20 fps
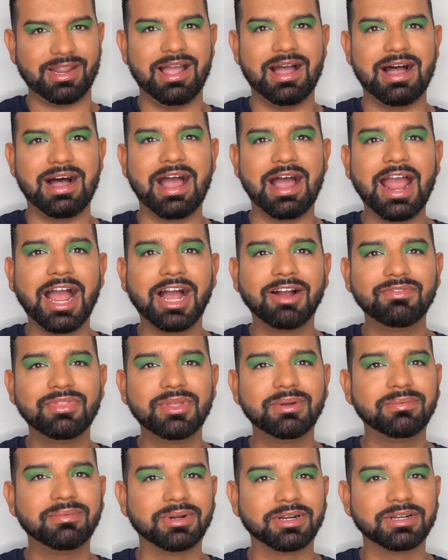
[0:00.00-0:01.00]
I have
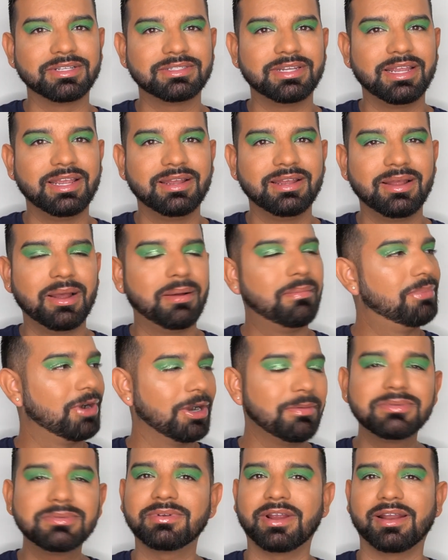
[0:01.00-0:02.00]
the worst
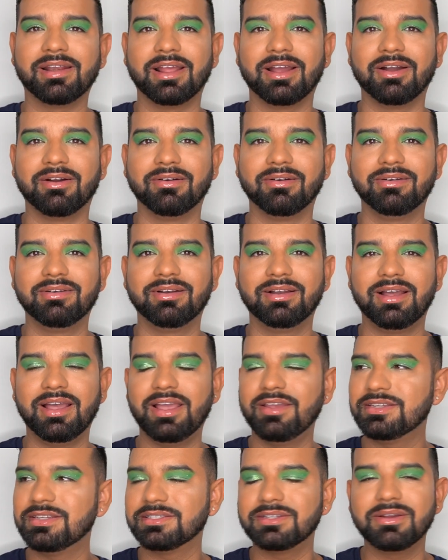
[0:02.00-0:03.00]
burps right now.
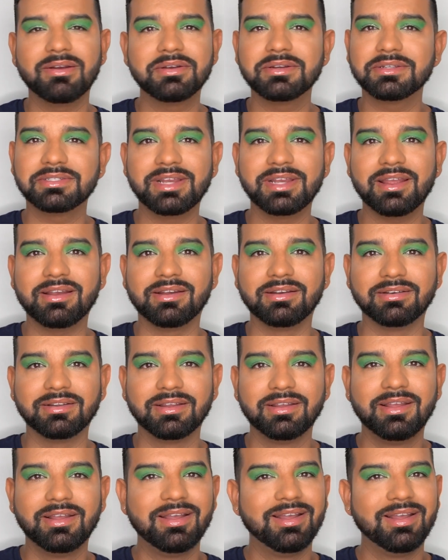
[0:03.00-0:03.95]
I just don't understand.